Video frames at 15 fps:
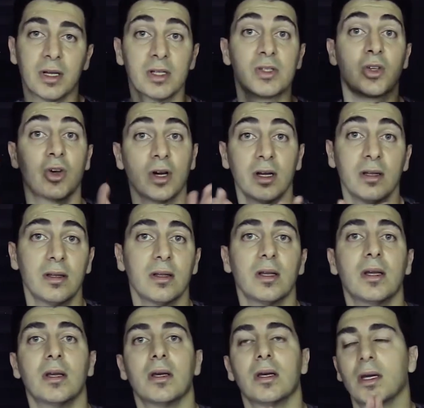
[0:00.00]
It's good,
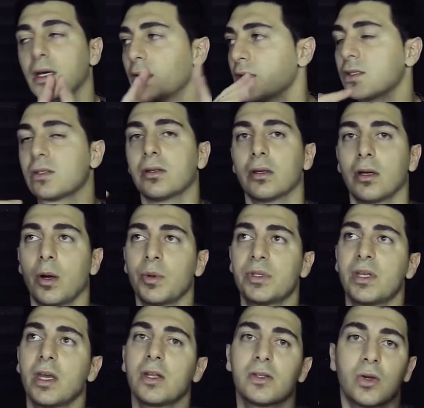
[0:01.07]
and I would
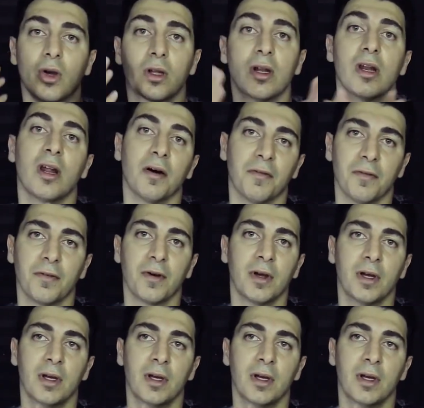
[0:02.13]
say it's good enough